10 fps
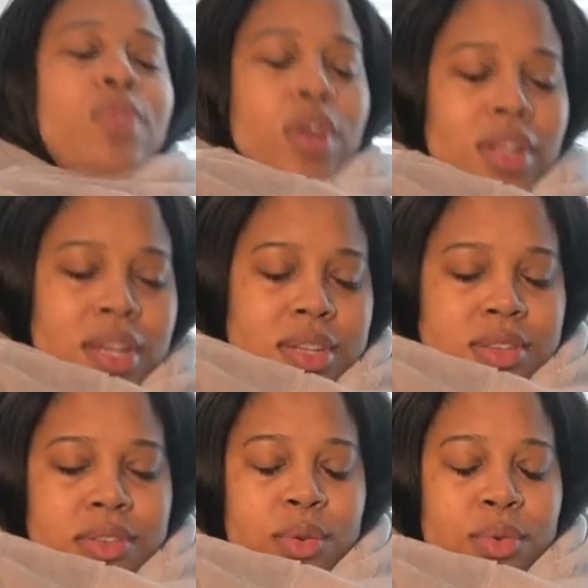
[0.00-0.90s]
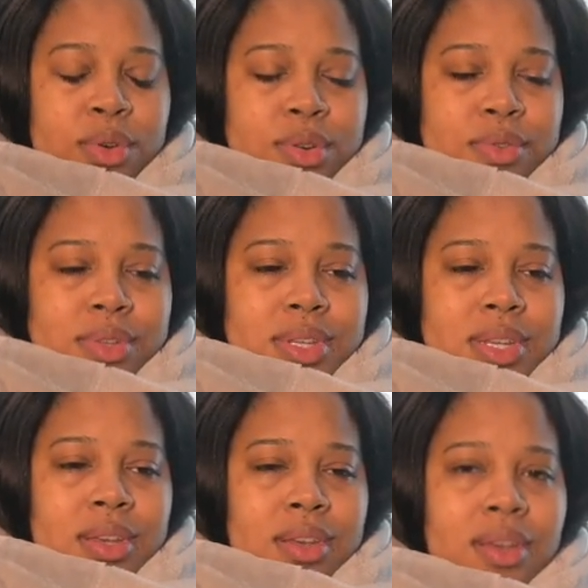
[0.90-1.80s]
are like so
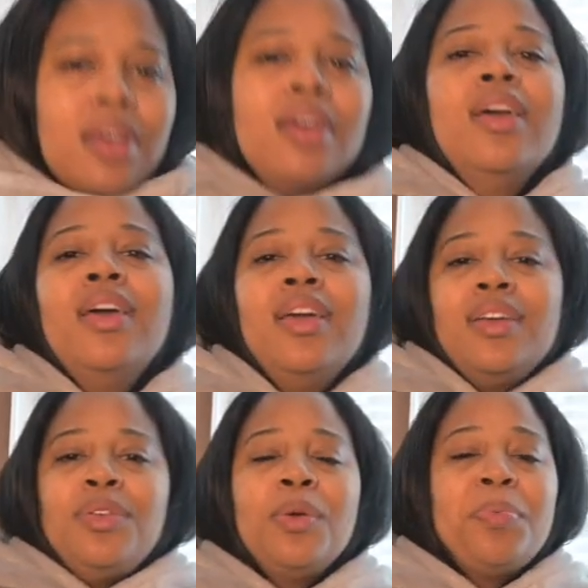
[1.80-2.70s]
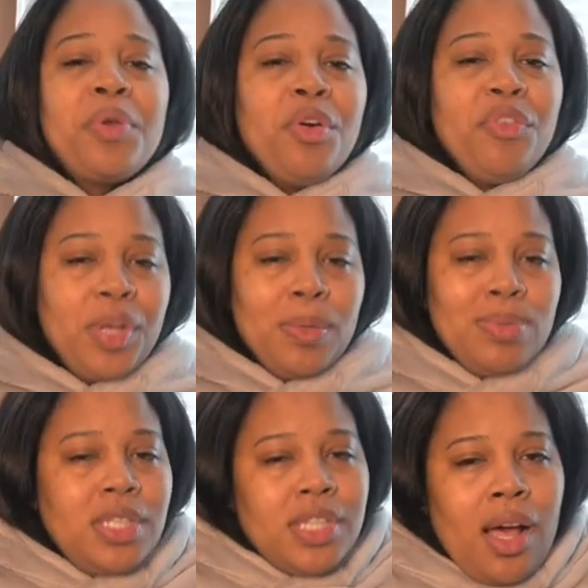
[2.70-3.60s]
cozy. You can put it over your
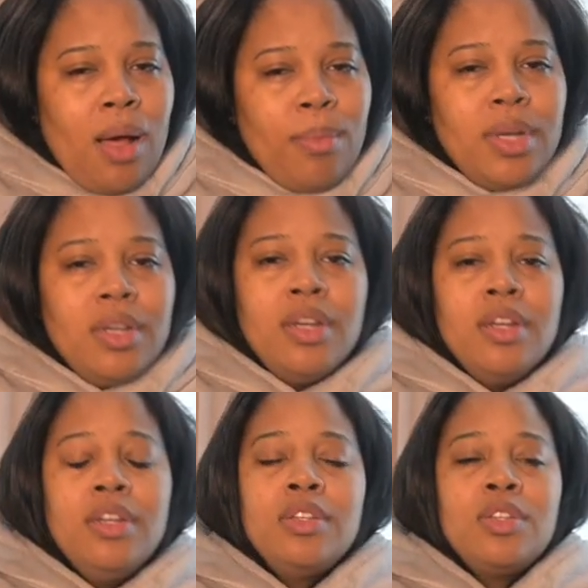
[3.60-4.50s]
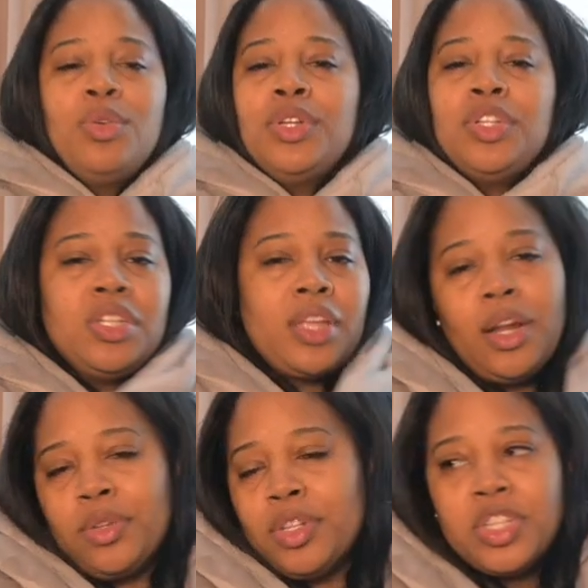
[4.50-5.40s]
pajamas. You can just get
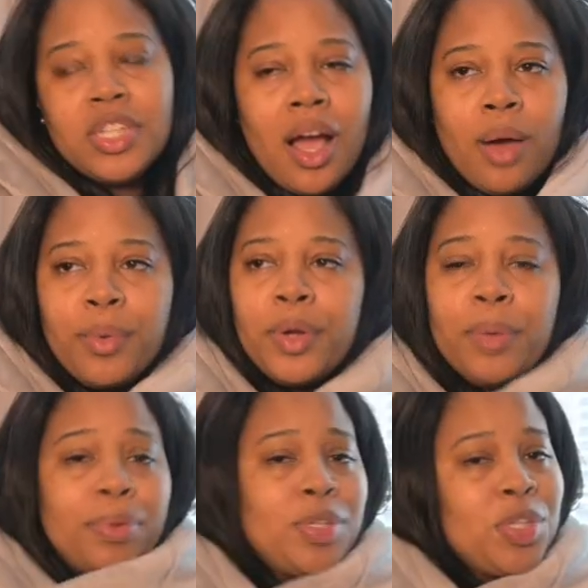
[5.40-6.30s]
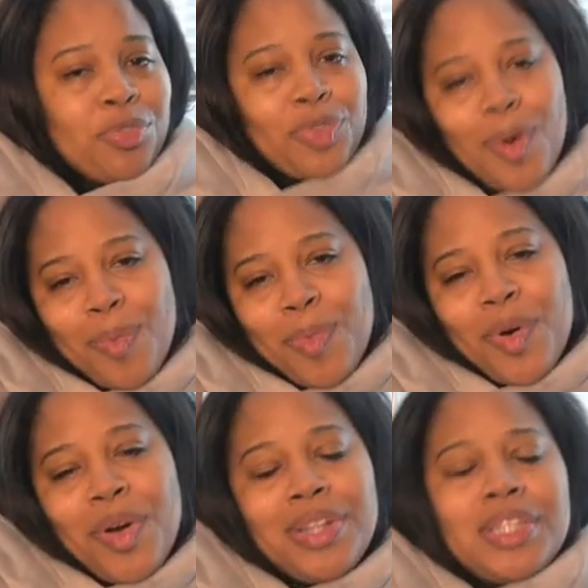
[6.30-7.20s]
out the shower and put your robe
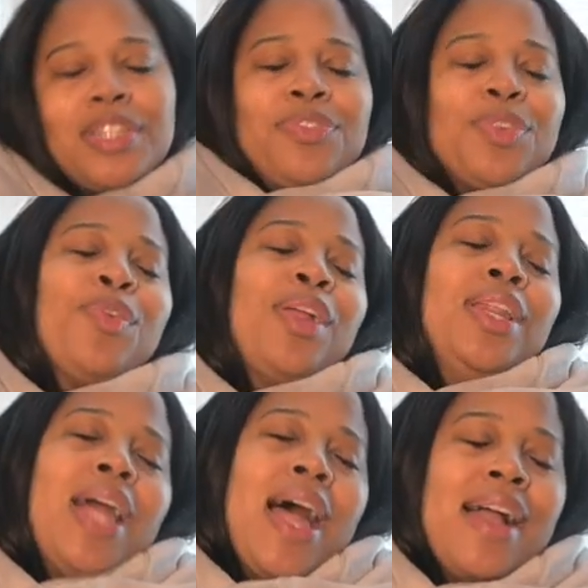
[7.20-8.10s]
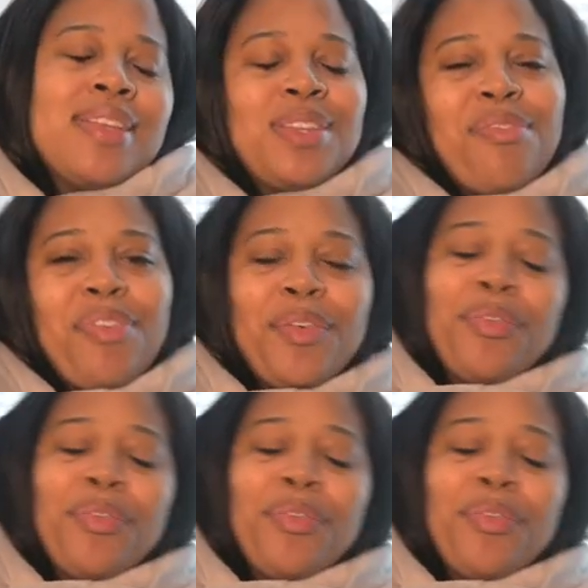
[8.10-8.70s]
on. Just feel relaxed and feel